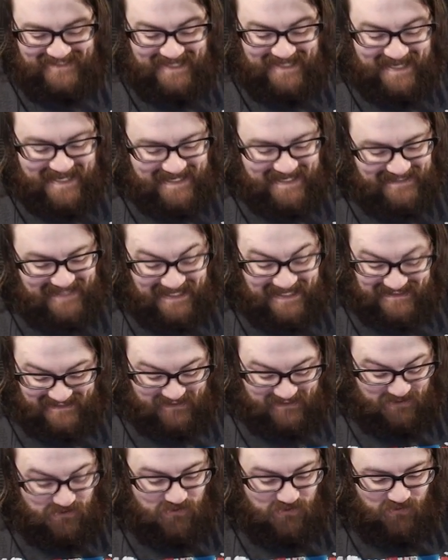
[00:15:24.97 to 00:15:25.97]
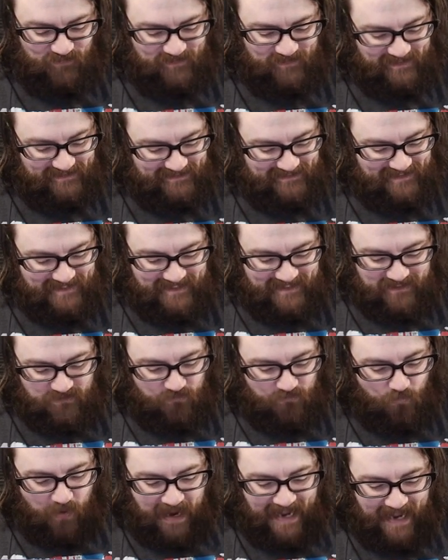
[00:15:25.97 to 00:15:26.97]
That's cool, but
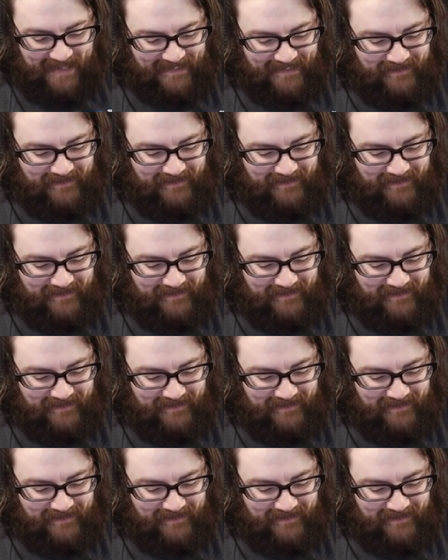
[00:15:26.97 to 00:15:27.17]
why?